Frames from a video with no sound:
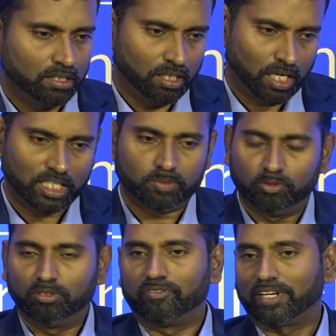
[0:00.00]
large
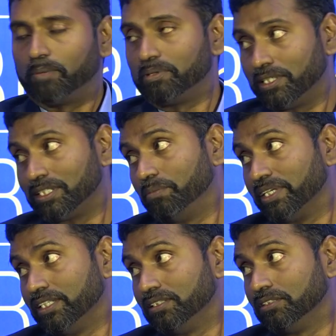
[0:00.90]
pool of capital
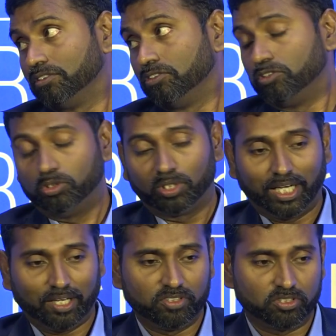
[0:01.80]
coming in. You
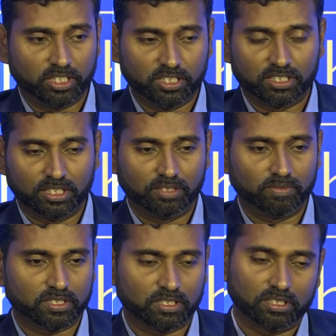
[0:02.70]
have the traditional
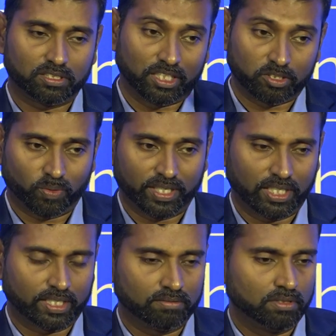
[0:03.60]
investors elsewhere,
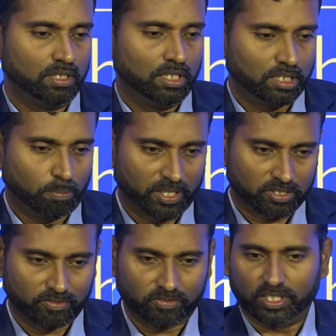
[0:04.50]
like the
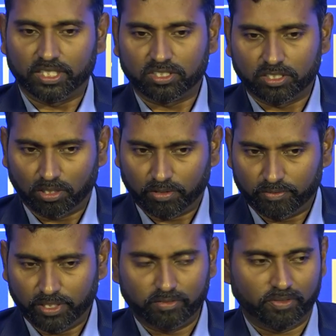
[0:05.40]
pension funds, the
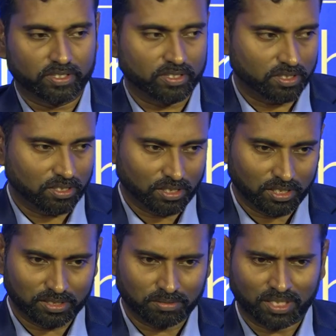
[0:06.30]
sovereign wealth funds, etc.
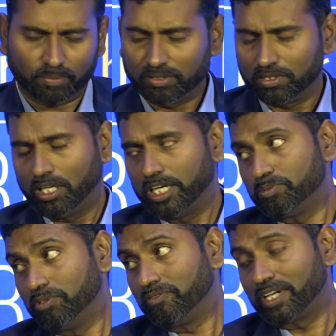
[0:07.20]
There's coming out a large pool